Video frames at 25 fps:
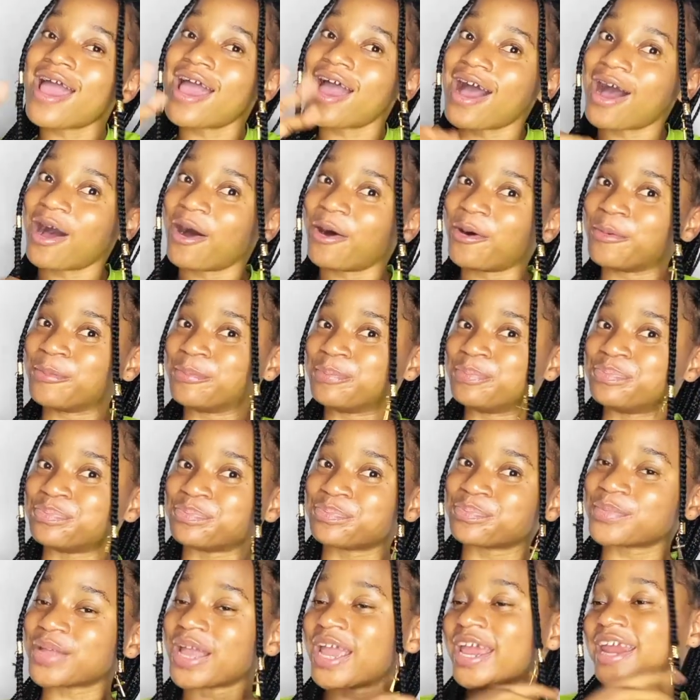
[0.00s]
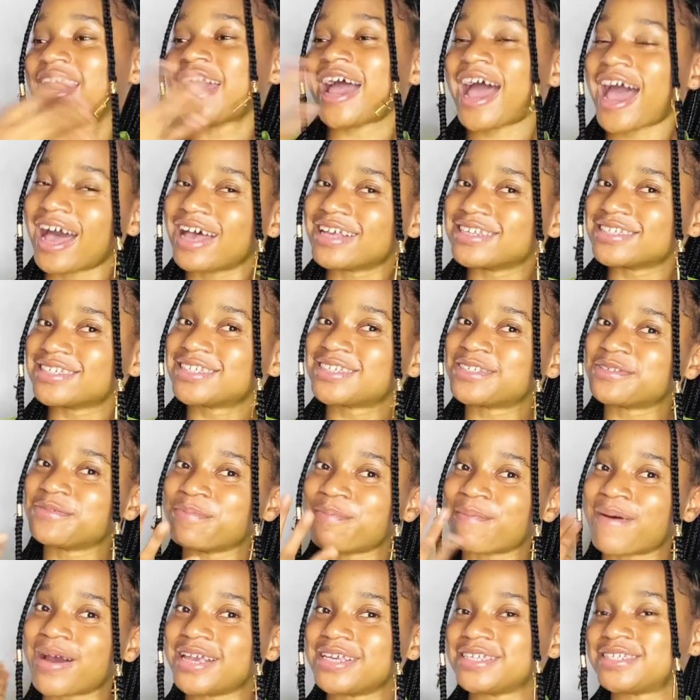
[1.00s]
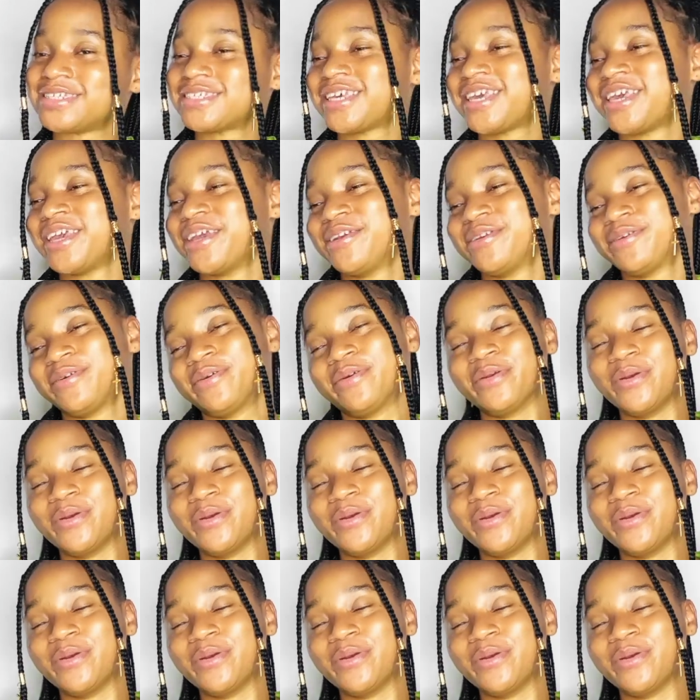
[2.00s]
um, enhance my skin